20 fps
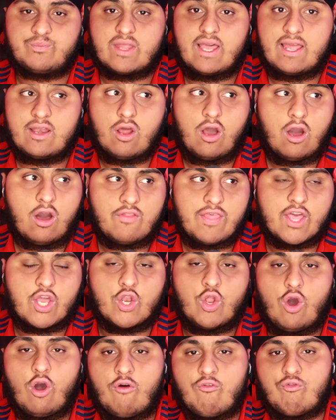and are they
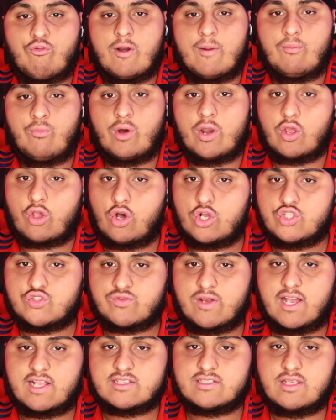going to offer him a
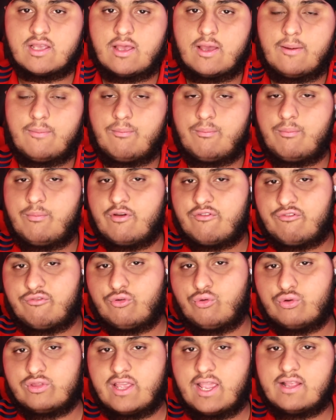contract
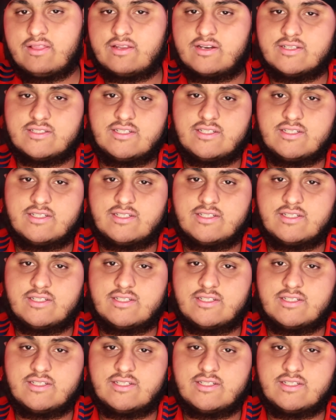before the end of the